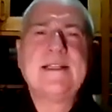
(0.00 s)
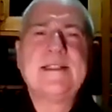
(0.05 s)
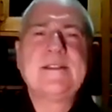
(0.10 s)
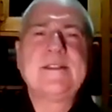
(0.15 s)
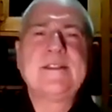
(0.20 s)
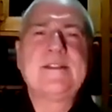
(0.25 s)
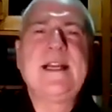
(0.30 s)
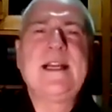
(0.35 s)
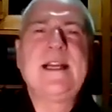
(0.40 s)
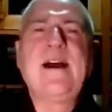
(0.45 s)

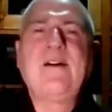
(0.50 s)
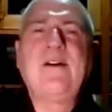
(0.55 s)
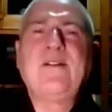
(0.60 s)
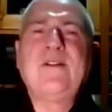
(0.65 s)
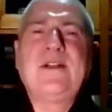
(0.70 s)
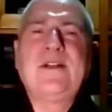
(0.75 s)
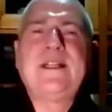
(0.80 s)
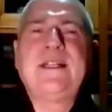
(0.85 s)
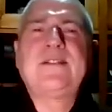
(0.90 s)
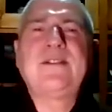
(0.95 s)
So
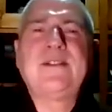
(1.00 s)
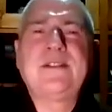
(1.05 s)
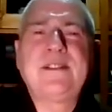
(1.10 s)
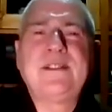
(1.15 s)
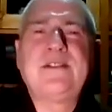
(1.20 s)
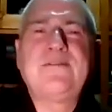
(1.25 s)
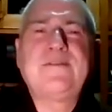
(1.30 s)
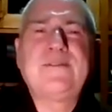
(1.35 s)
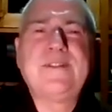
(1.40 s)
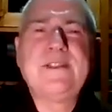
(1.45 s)
now get
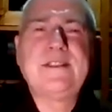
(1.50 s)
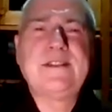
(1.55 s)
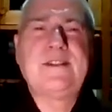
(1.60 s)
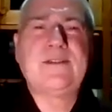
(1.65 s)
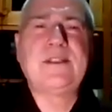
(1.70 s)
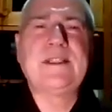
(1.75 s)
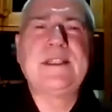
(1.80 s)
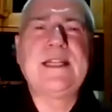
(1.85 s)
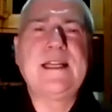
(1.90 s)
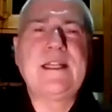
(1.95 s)
yourself
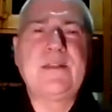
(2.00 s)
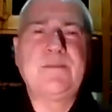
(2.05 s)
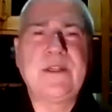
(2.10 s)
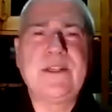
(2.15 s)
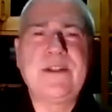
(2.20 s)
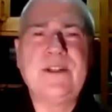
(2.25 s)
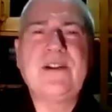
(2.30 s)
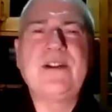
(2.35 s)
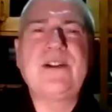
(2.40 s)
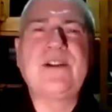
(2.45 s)
into a nice
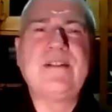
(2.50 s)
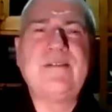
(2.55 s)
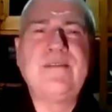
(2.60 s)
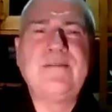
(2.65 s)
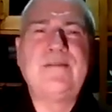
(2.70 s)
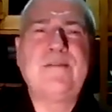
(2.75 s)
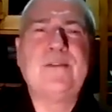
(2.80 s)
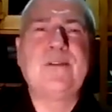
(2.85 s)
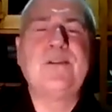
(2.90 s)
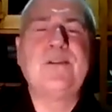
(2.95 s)
position for